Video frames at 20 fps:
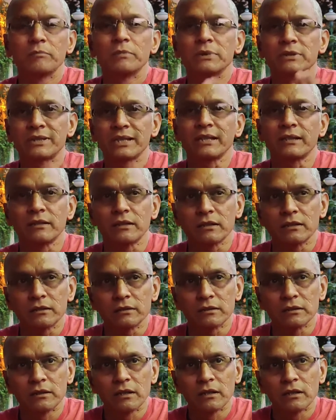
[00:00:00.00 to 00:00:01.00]
see,
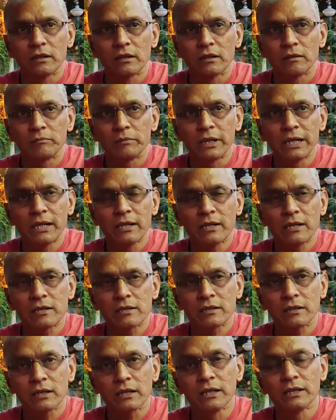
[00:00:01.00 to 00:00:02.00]

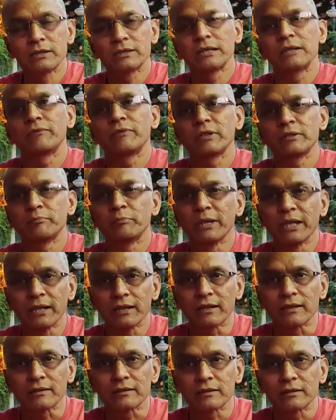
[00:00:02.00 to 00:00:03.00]
meditation itself is
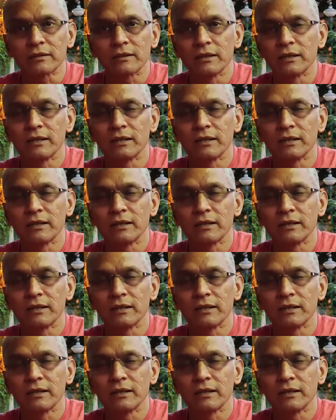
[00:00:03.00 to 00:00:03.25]
beingness.